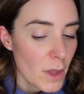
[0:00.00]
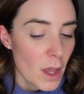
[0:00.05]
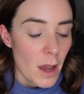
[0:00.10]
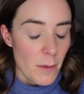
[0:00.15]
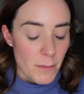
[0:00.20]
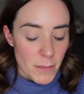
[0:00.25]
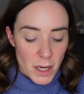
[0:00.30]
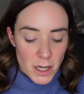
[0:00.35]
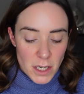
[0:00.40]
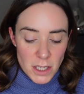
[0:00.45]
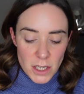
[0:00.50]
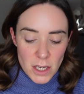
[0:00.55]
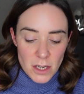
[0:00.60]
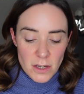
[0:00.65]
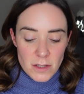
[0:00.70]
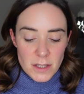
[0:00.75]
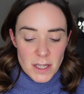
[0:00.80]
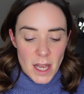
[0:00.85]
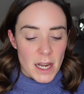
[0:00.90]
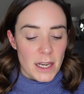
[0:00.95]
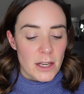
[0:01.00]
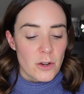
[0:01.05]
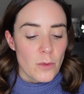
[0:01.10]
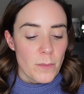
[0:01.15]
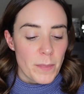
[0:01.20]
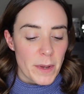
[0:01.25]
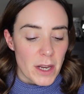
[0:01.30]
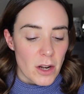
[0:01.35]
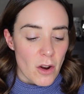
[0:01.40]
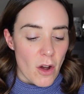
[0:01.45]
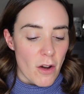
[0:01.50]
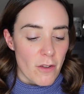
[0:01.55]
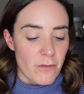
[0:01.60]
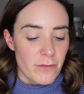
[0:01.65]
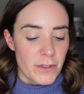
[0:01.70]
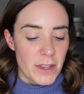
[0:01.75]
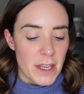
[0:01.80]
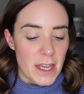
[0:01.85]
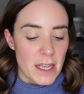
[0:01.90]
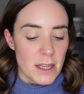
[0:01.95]
I'm going to use a little bit
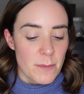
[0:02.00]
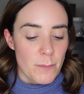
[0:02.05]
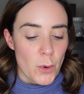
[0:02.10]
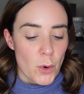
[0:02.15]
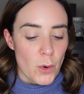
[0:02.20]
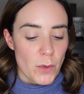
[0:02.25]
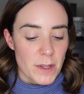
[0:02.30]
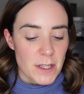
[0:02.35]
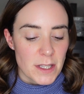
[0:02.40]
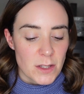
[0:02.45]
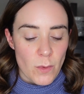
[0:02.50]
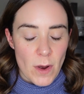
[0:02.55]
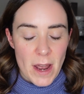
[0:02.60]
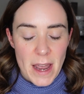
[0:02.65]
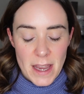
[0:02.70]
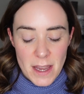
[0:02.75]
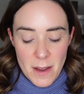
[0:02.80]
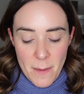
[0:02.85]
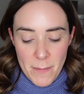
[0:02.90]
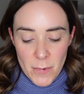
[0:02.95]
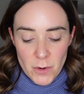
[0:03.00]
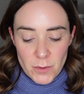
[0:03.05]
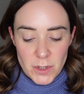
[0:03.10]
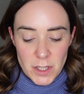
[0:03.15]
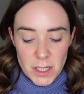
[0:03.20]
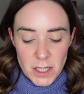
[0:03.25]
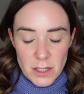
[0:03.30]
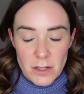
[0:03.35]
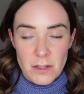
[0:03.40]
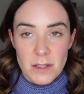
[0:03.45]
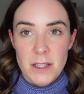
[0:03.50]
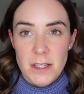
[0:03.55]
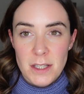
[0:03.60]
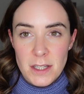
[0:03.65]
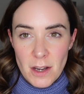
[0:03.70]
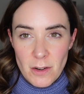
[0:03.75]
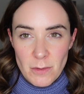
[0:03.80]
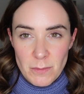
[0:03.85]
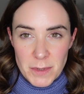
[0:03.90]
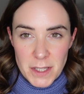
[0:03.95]
of the Born This Way multi-use
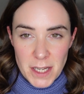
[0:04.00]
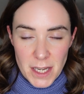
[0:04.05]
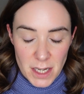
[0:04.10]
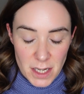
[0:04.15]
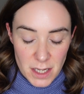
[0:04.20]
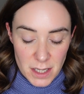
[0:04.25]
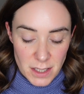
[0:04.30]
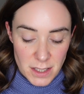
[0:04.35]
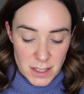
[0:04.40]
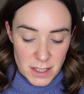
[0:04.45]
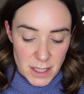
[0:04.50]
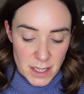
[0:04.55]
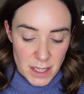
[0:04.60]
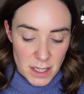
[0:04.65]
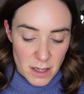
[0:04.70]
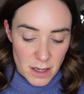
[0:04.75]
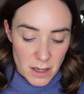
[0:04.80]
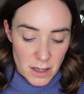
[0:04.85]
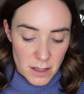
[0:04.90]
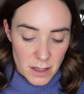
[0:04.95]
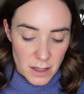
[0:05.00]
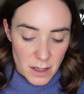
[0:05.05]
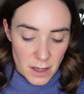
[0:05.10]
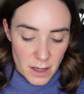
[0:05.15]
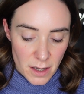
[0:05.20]
sculpting concealer,